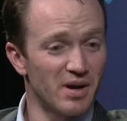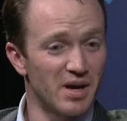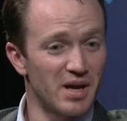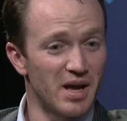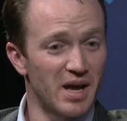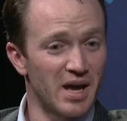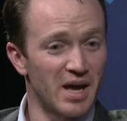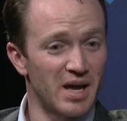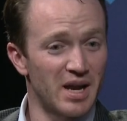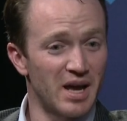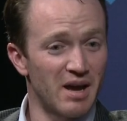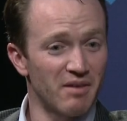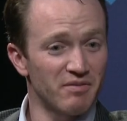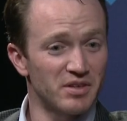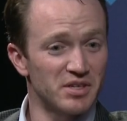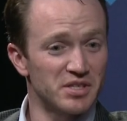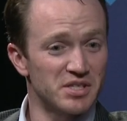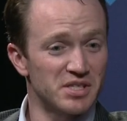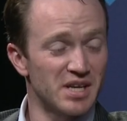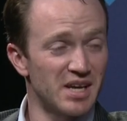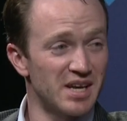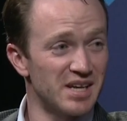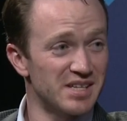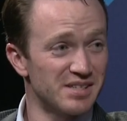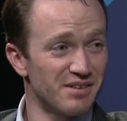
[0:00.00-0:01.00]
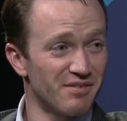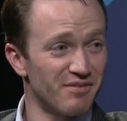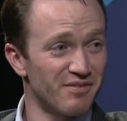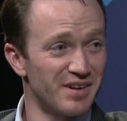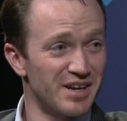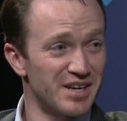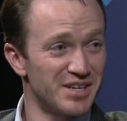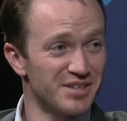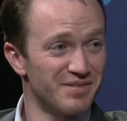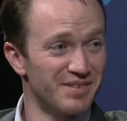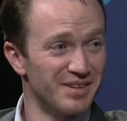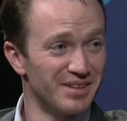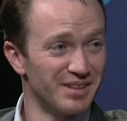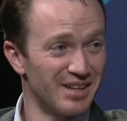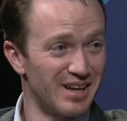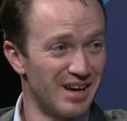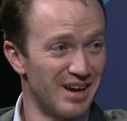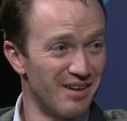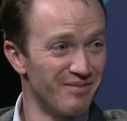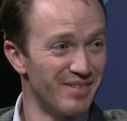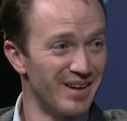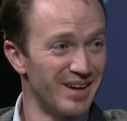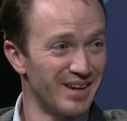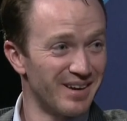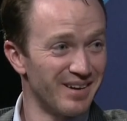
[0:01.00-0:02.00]
I, I'd have to say as a freshman
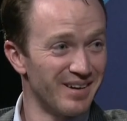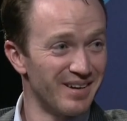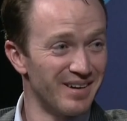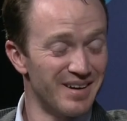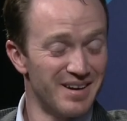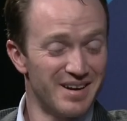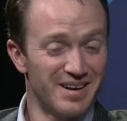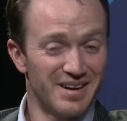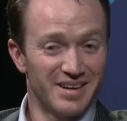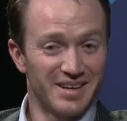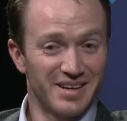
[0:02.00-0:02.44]
lawmaker,